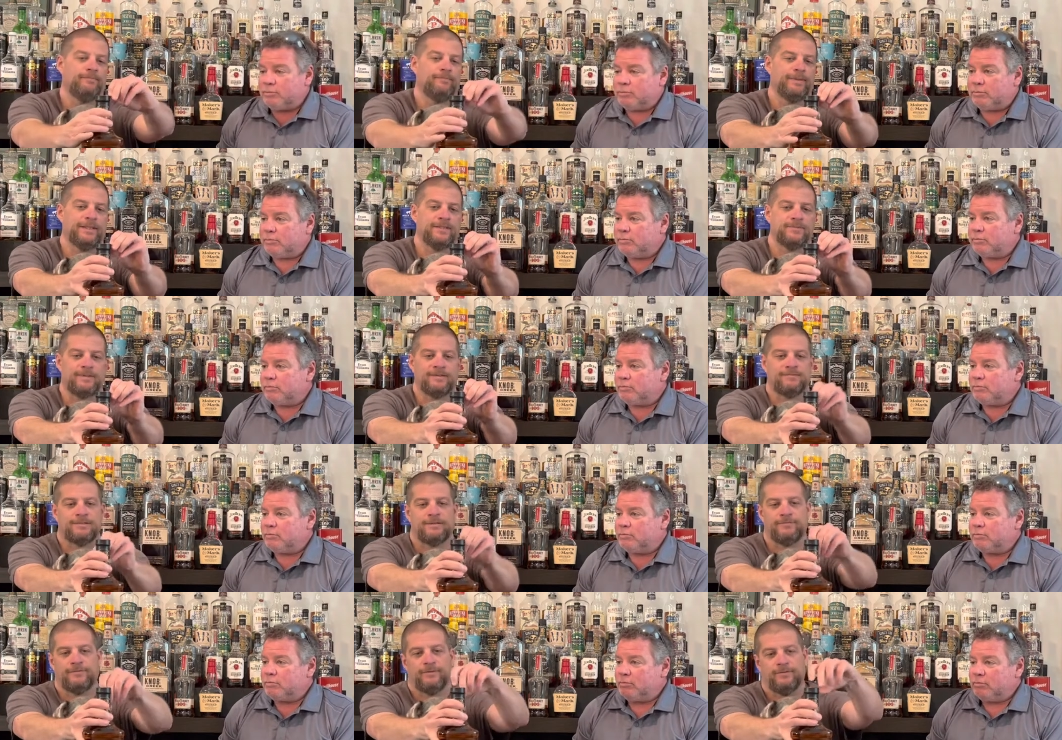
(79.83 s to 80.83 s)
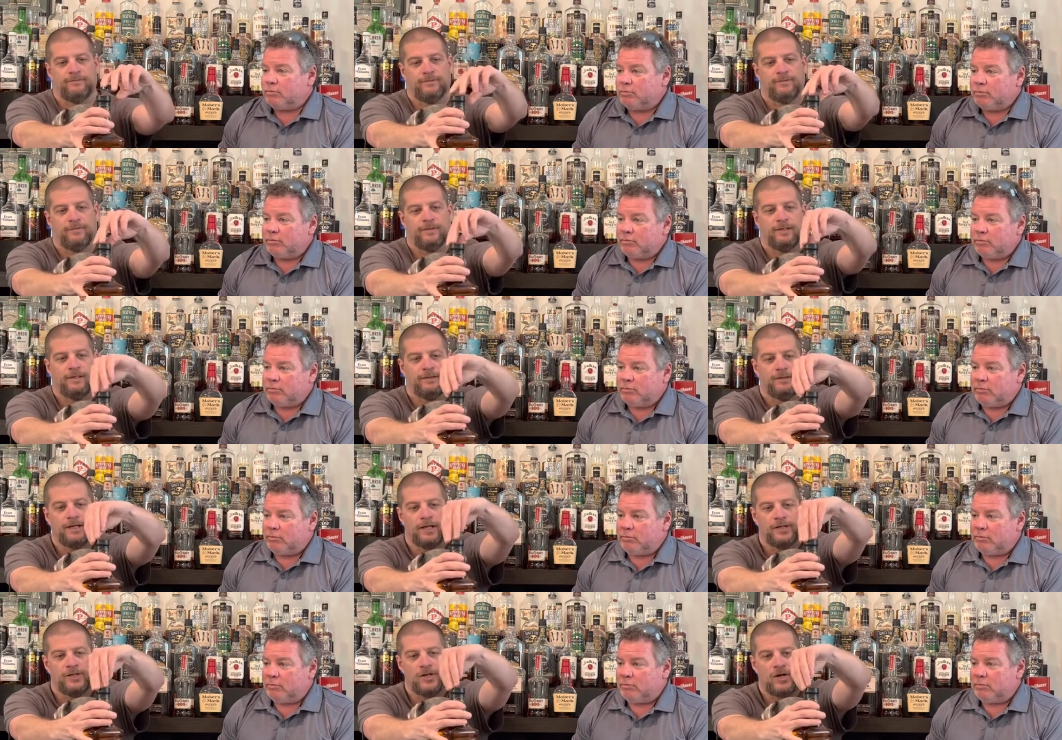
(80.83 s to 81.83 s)
Speaker 1: Beam's been around for a,
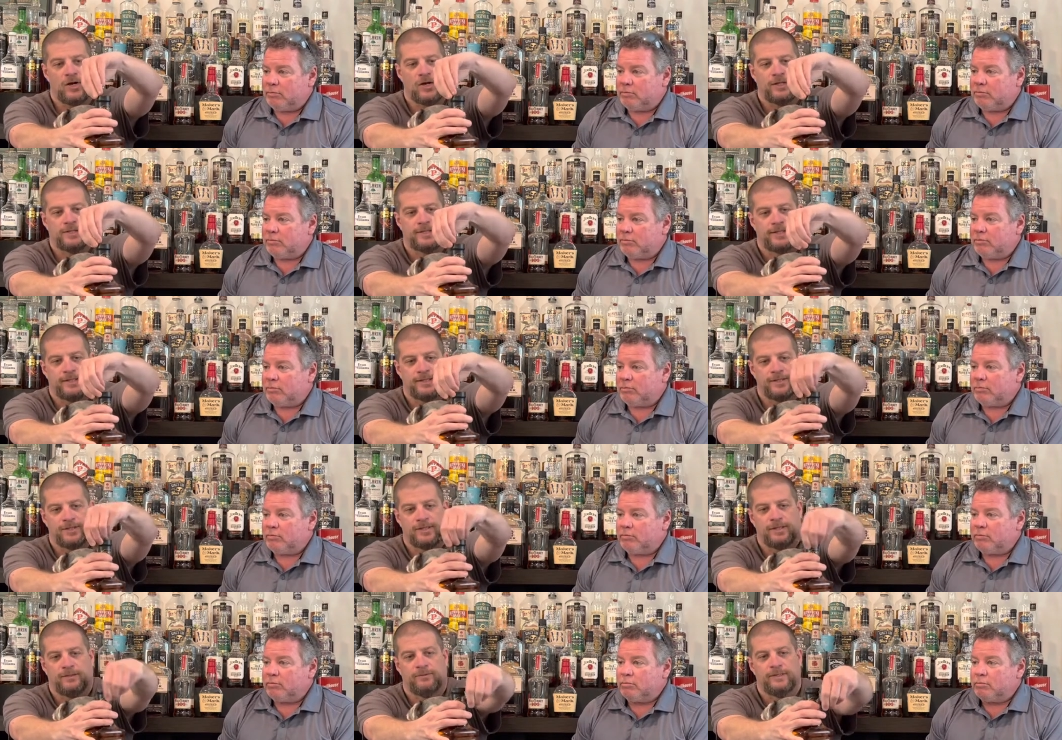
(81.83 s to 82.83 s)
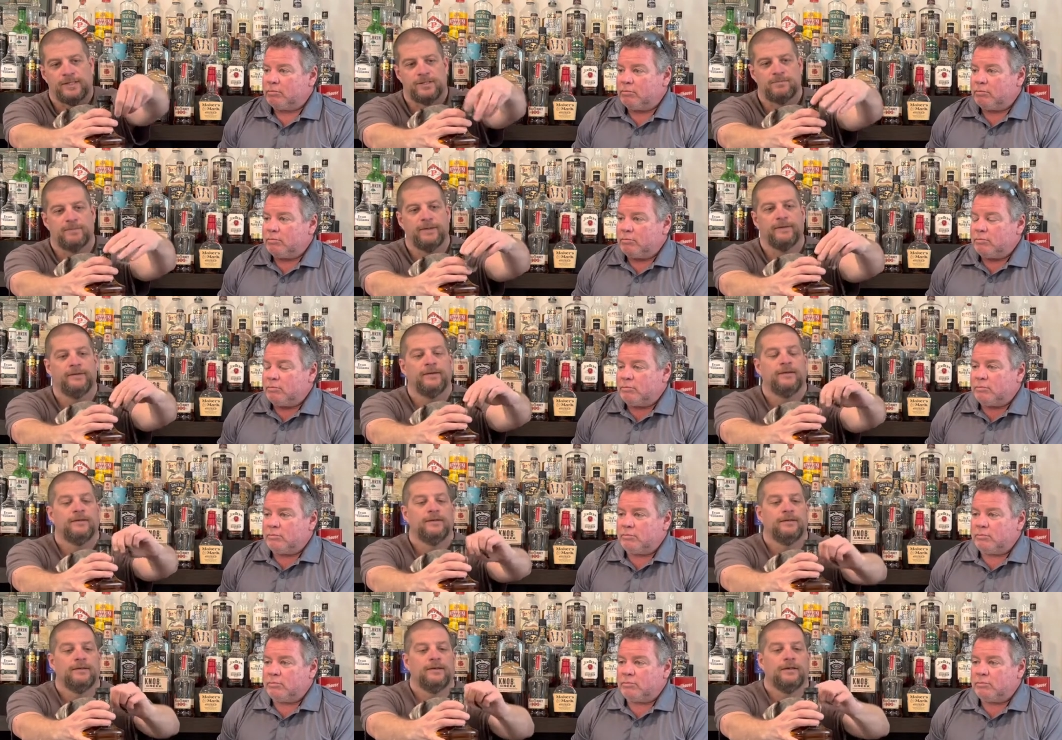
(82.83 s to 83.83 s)
a Doug's age anyways, but
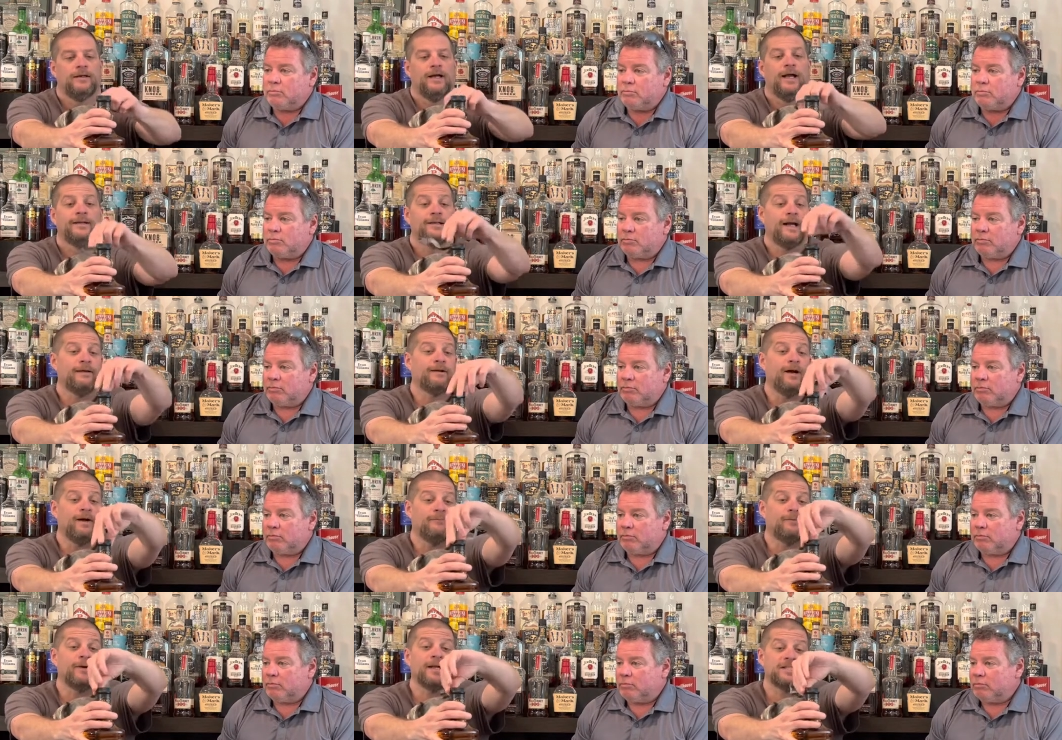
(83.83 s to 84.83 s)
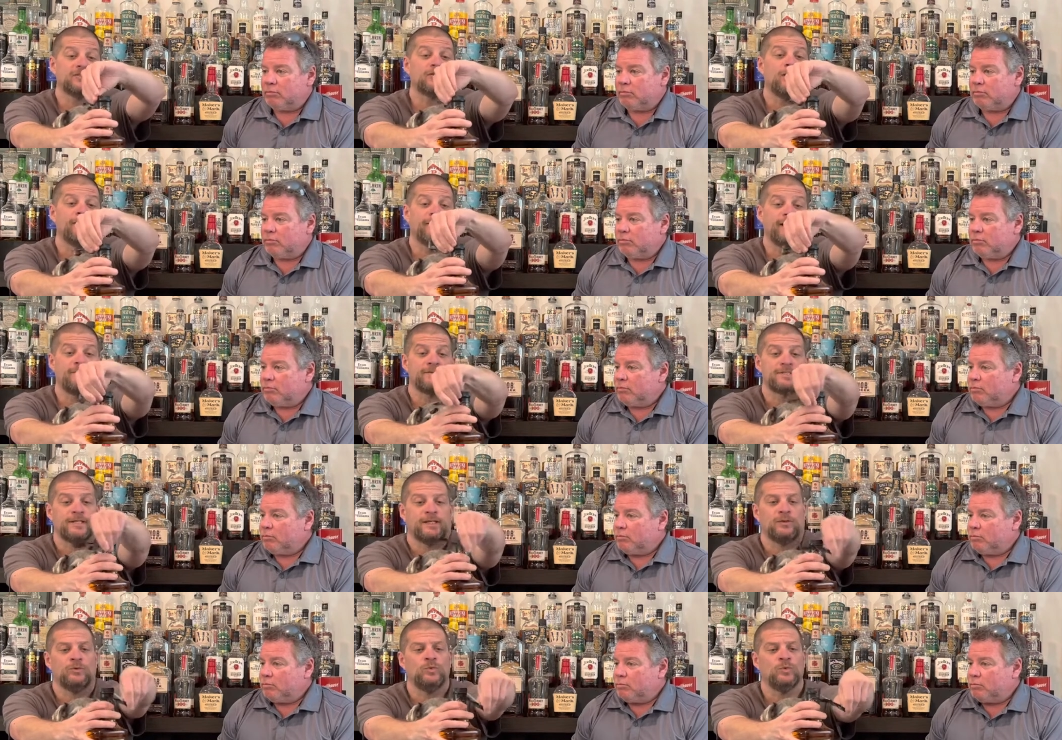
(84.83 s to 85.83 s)
I, I, I, when I saw it, I was
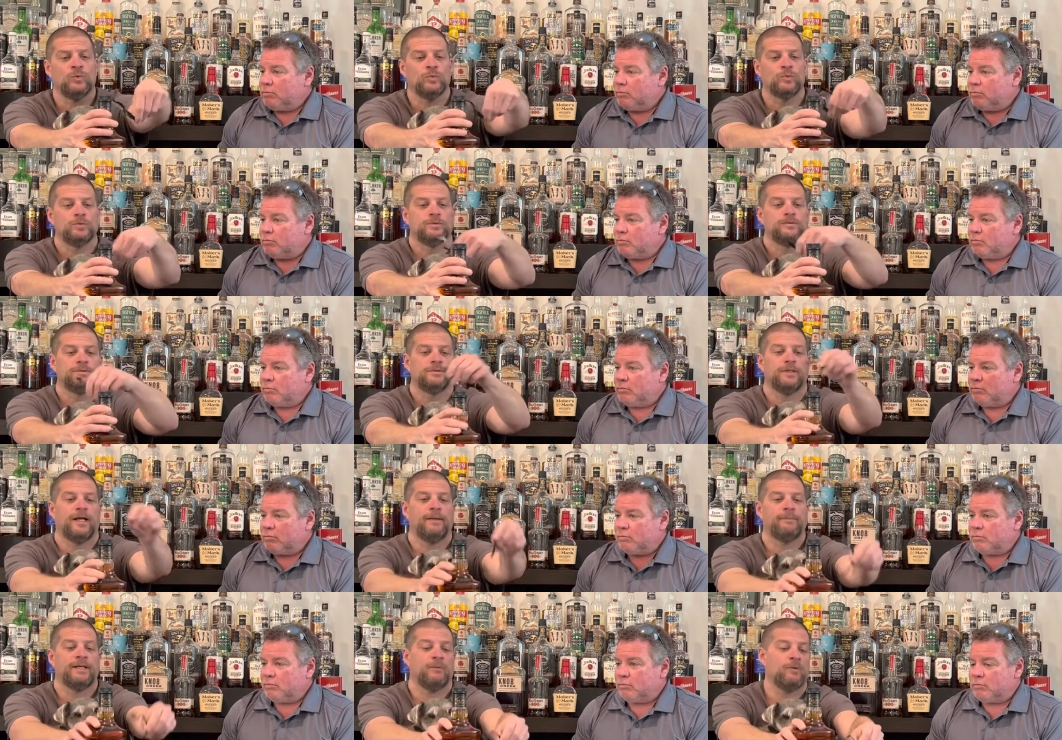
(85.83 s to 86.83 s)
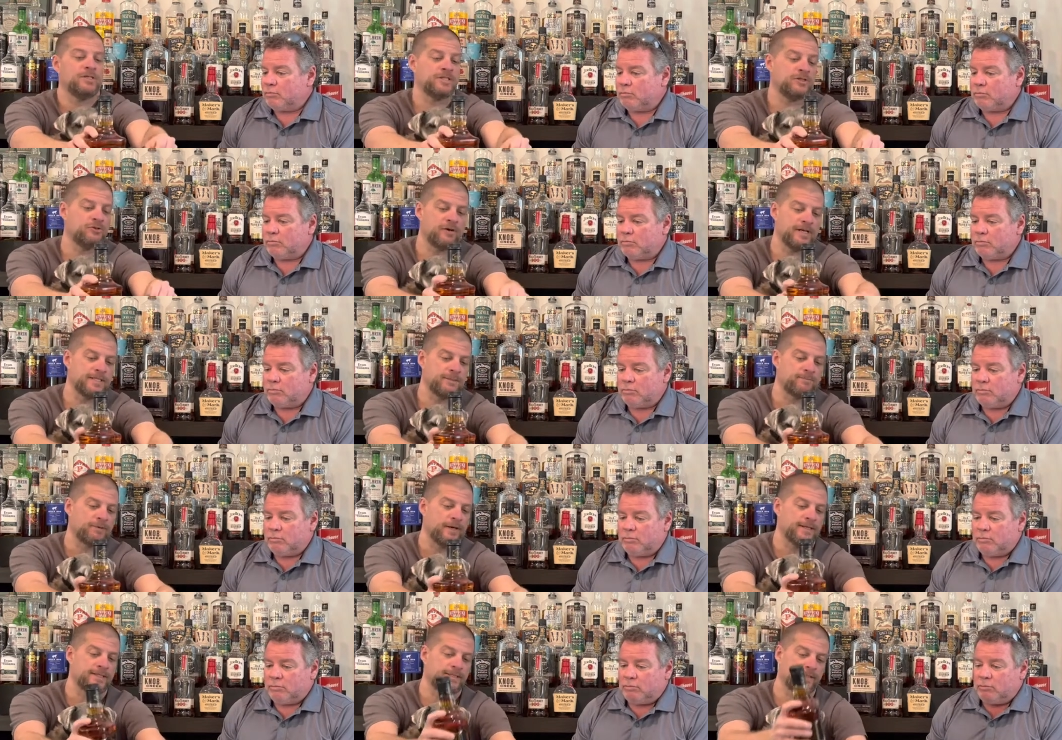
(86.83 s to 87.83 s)
like, ooh. I mean, it wasn't crazy priced.